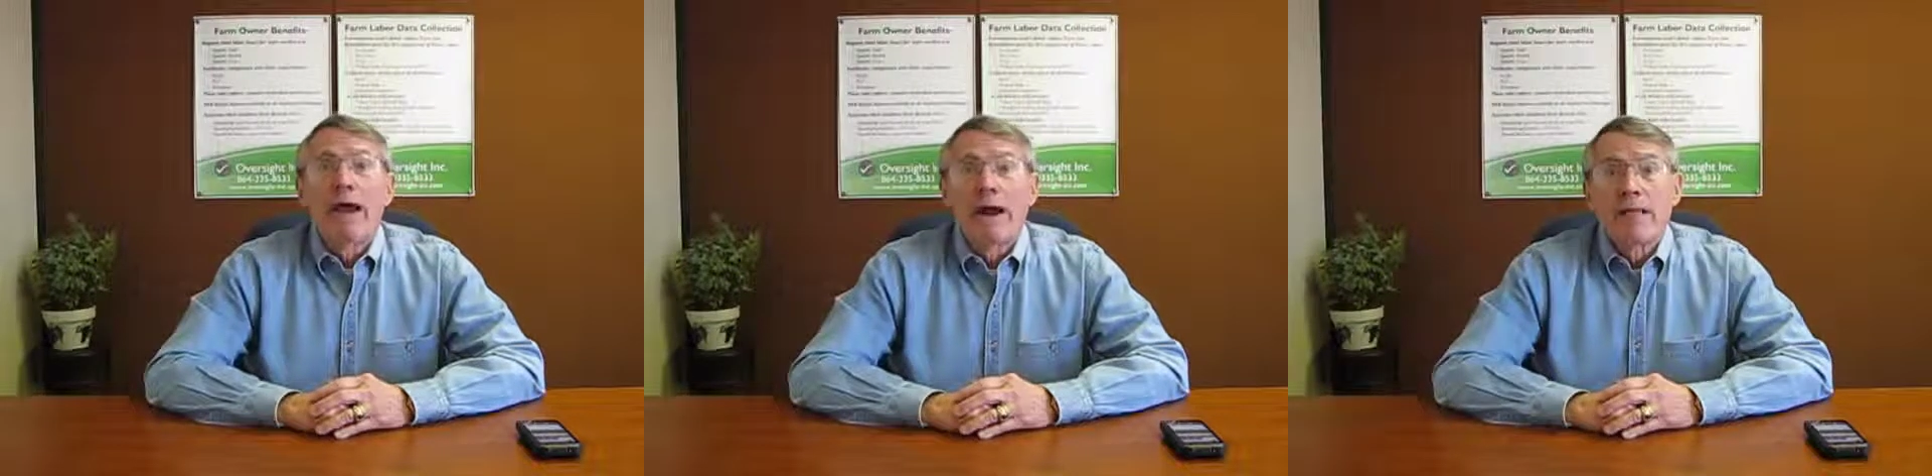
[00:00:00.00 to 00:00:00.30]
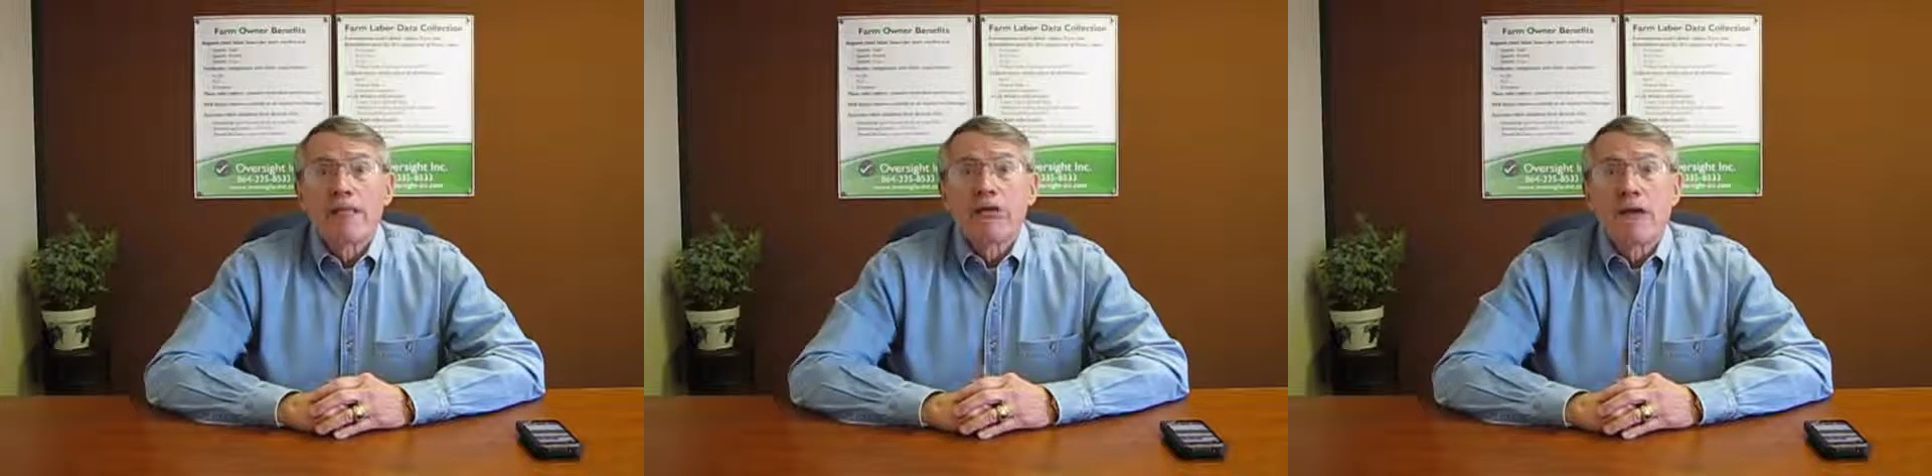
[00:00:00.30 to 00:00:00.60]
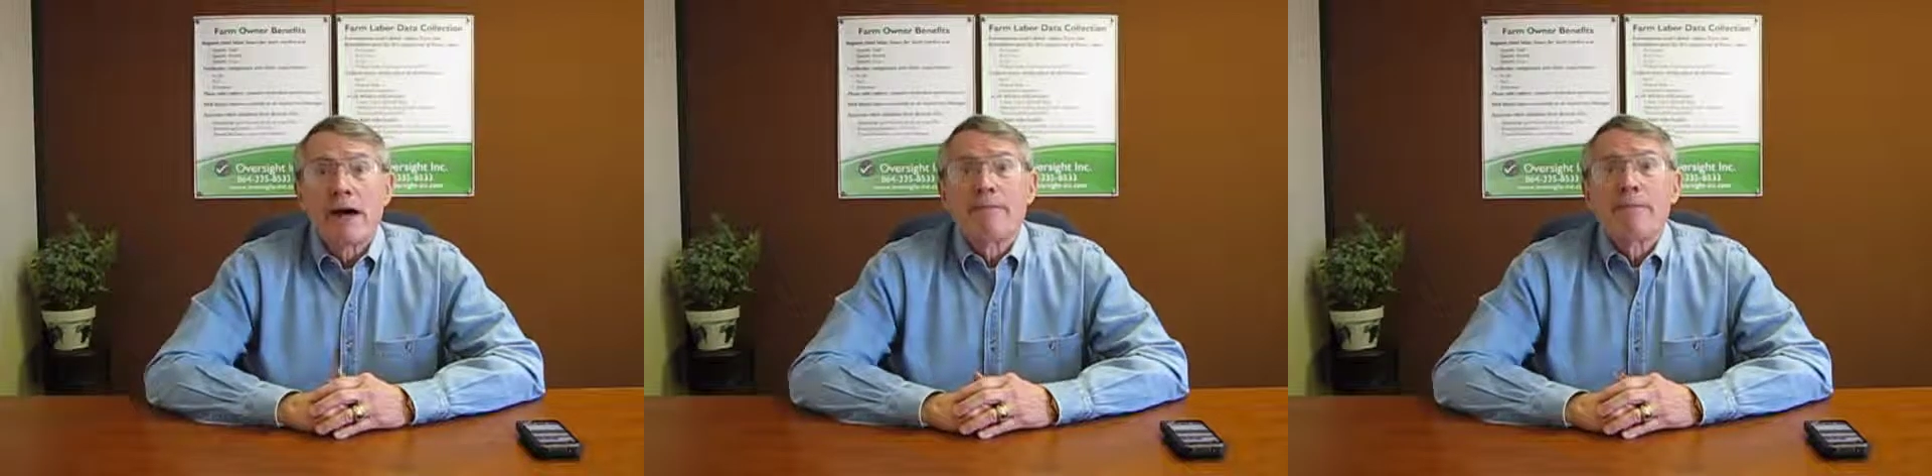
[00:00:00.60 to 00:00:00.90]
every
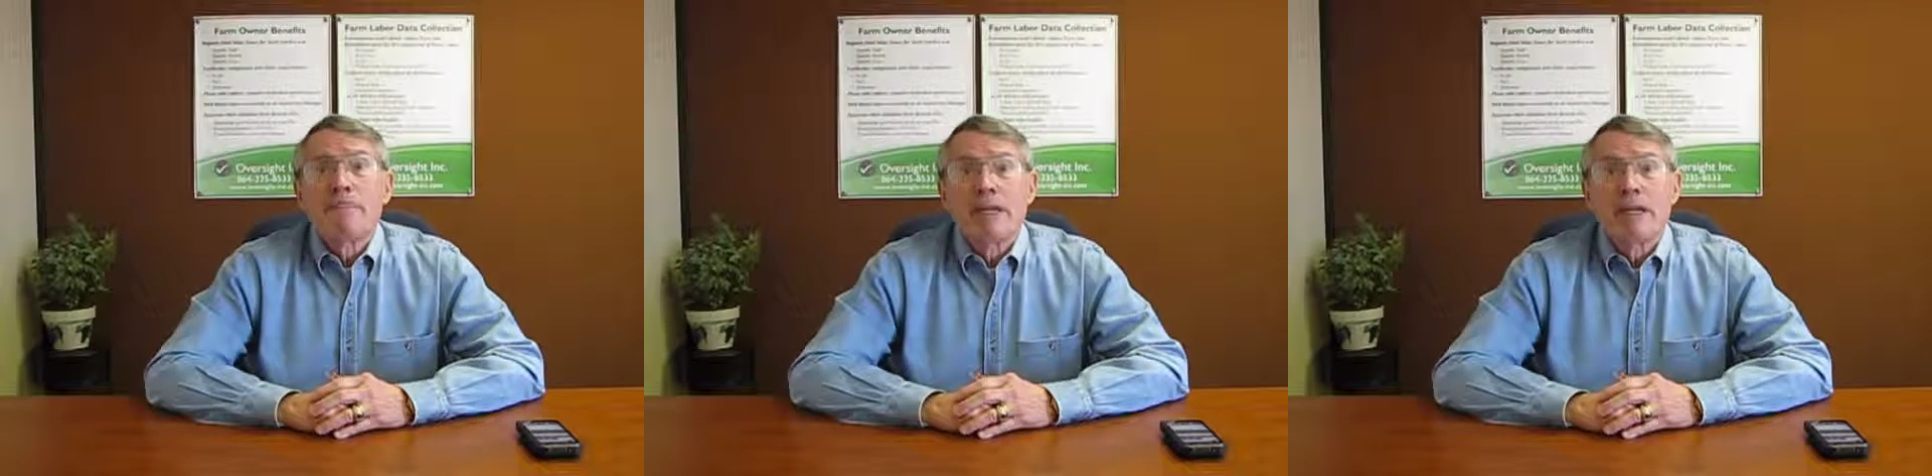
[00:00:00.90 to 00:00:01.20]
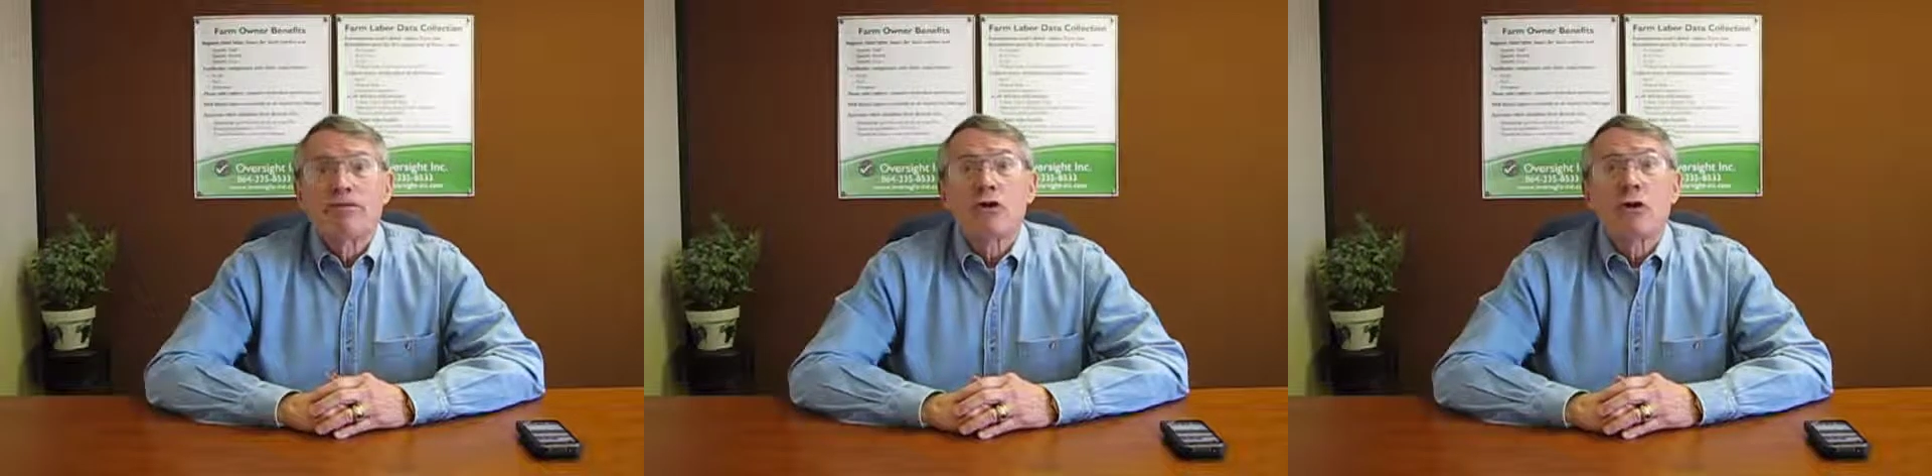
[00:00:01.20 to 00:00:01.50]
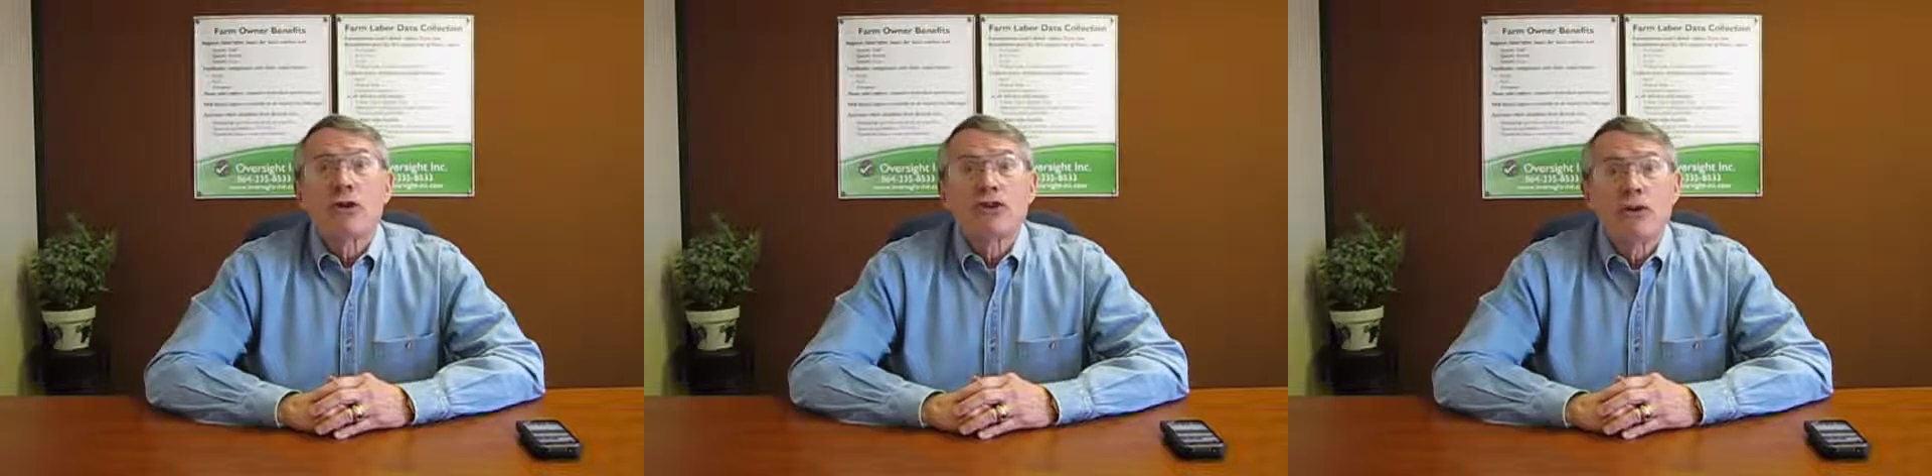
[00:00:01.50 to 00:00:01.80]
time a piece
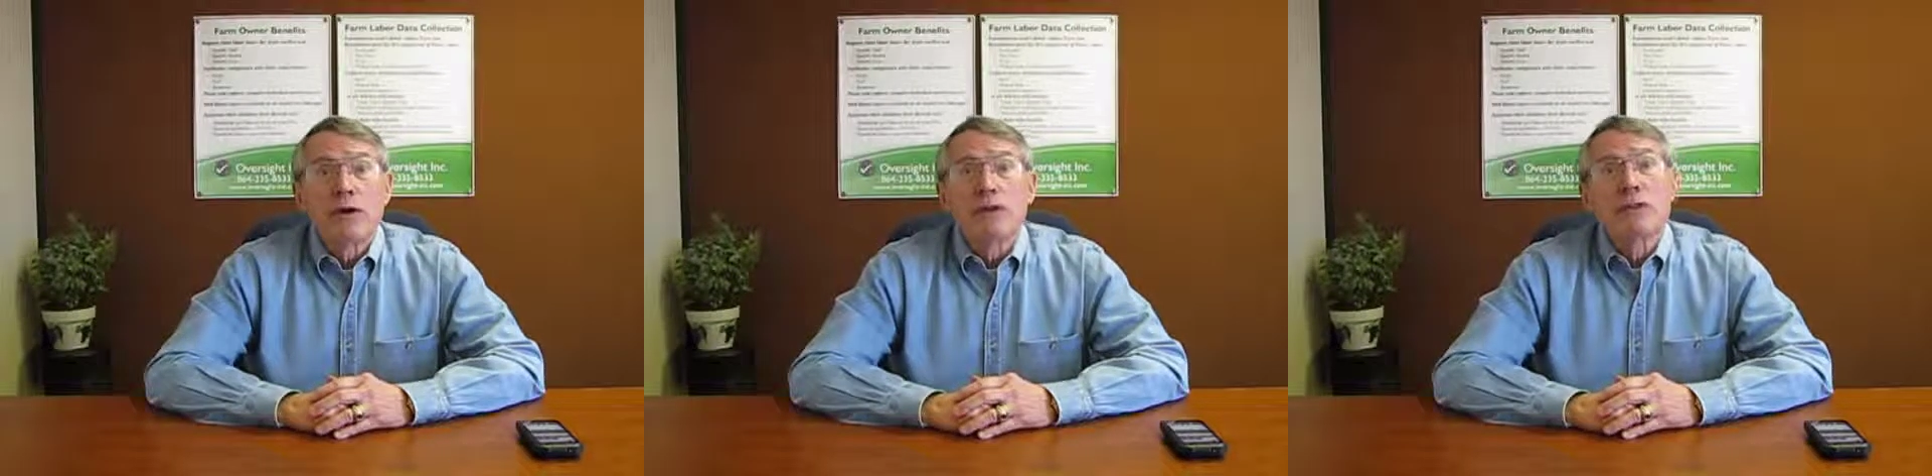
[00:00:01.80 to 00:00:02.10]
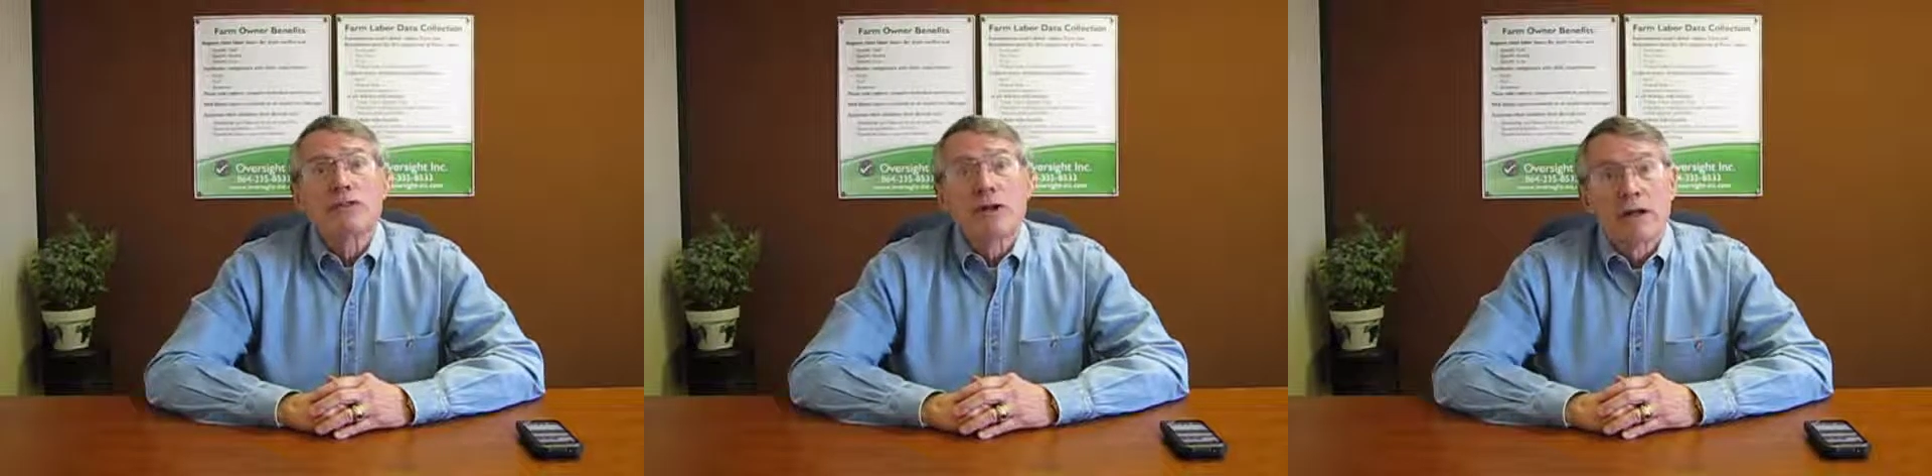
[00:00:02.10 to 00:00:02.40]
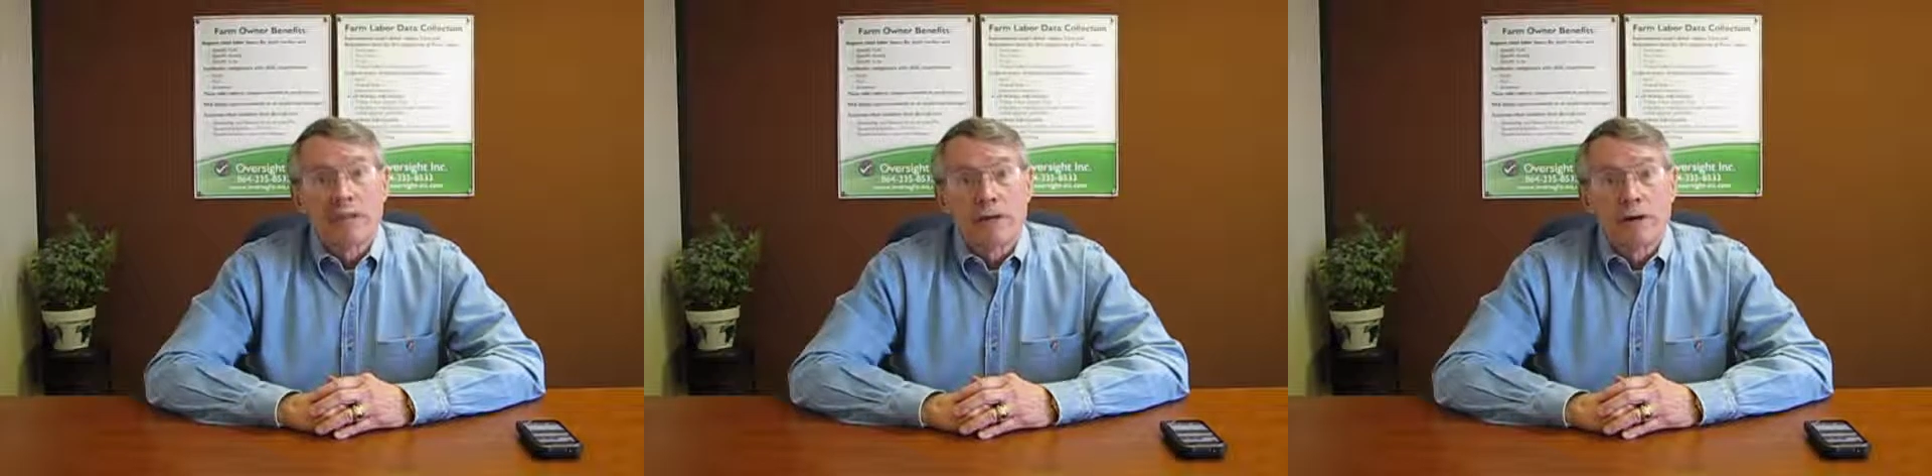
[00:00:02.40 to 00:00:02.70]
or unit is
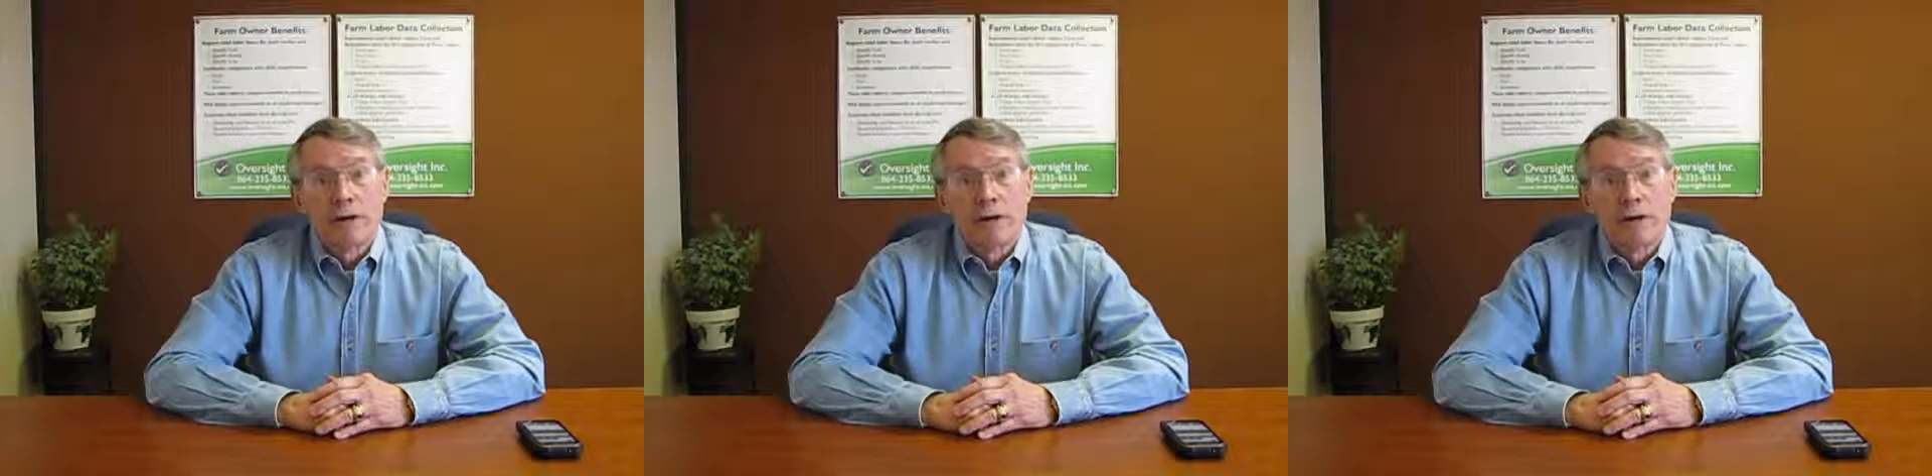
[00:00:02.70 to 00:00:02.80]
delivered.